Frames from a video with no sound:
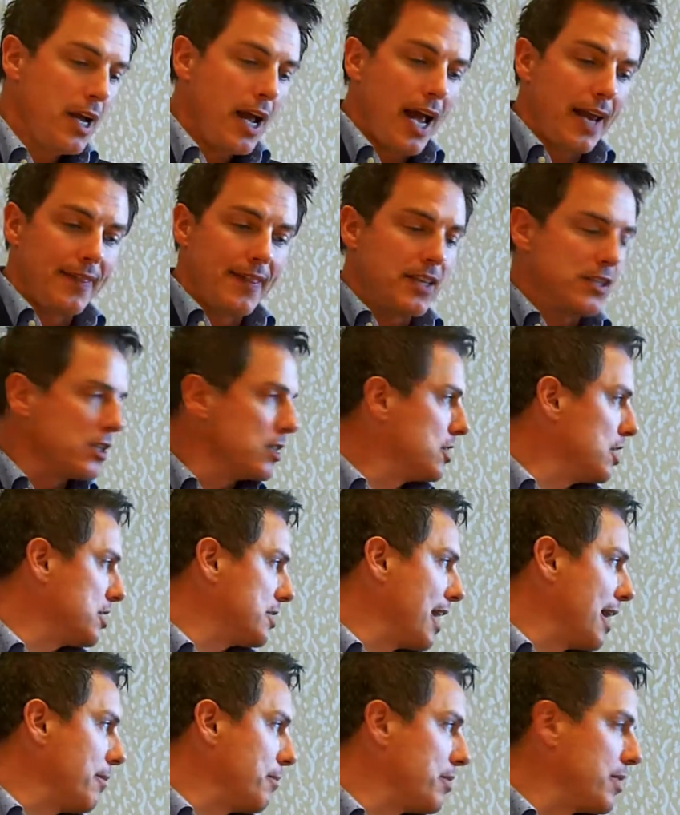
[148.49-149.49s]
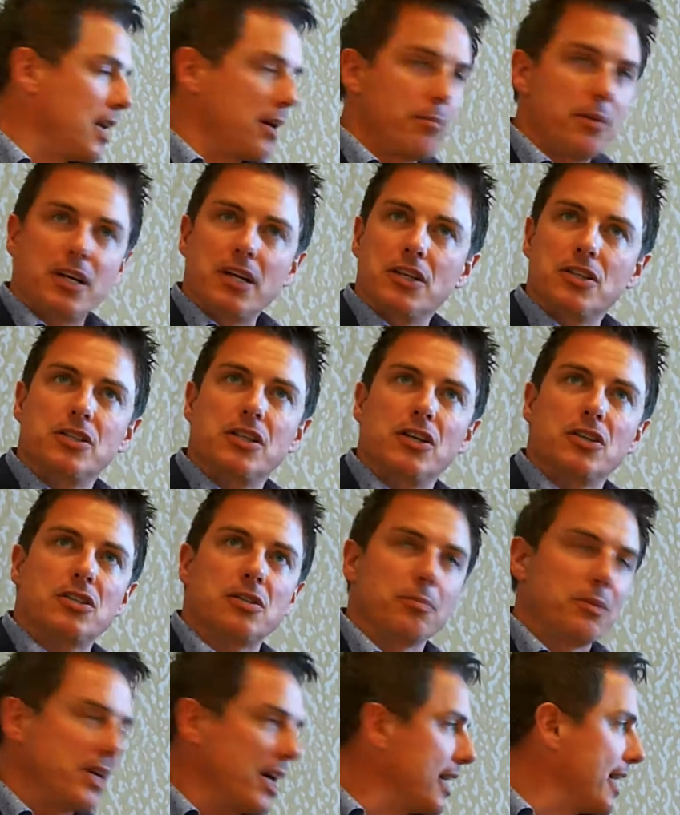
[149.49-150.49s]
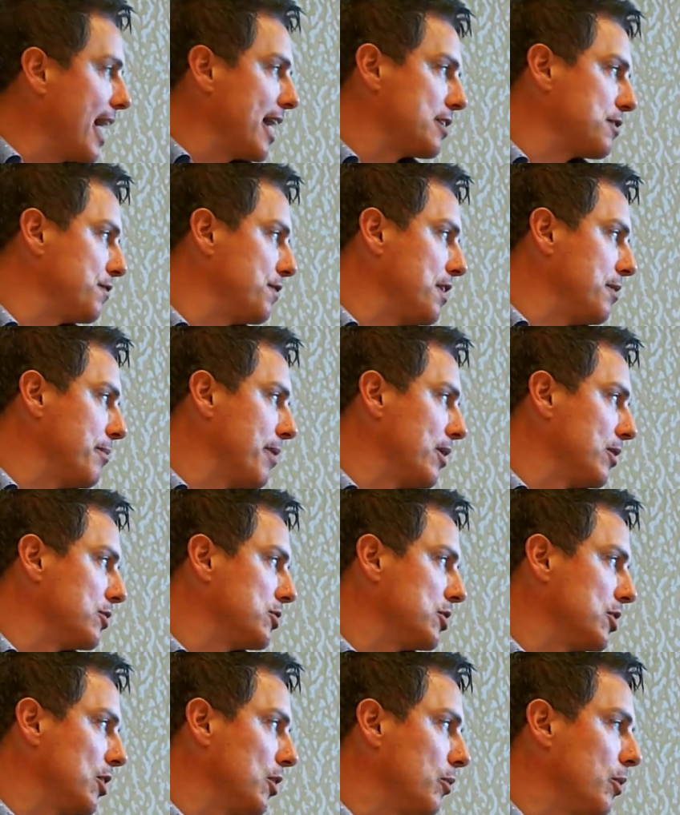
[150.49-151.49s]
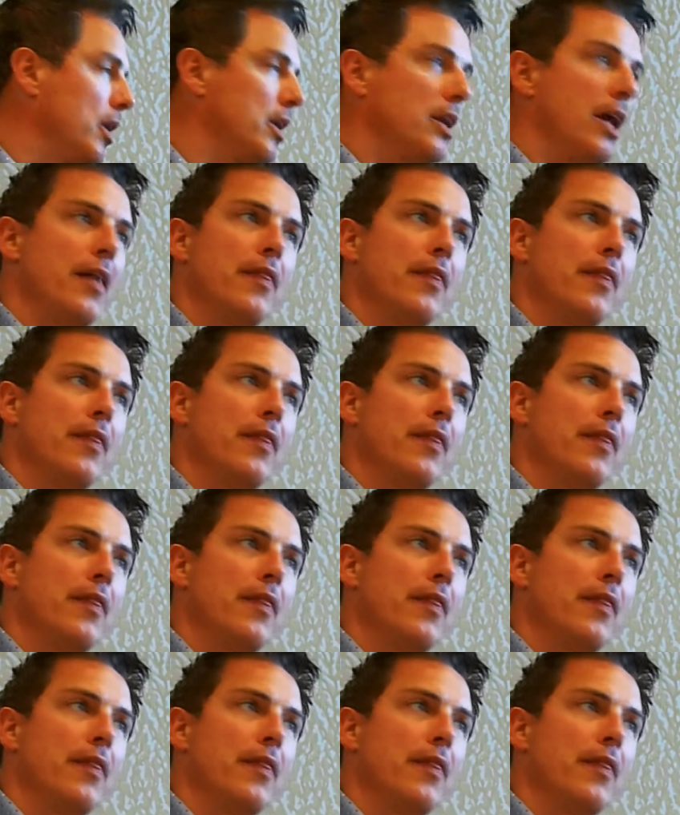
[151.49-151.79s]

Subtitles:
And this is the same thing, because there's some kick-ass females, you know what?